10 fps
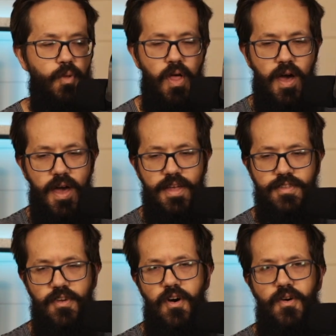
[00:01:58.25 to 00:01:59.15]

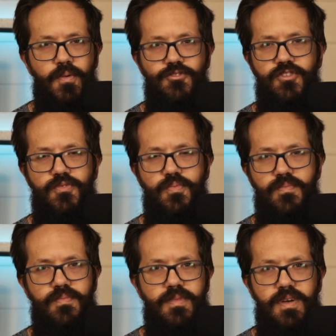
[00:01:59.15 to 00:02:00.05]
lions always just
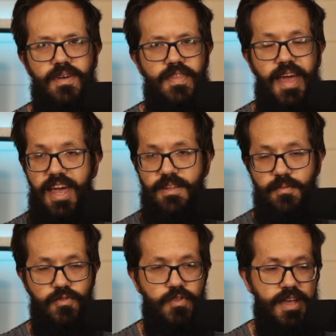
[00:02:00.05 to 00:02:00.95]
the
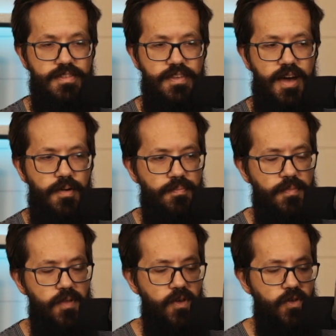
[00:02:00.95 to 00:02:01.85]
animal stands out.
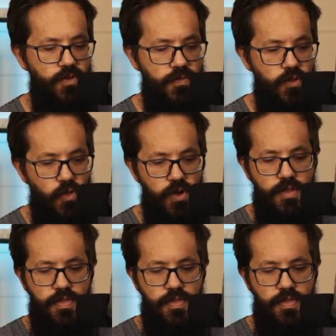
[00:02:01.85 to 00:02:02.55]
So if you look at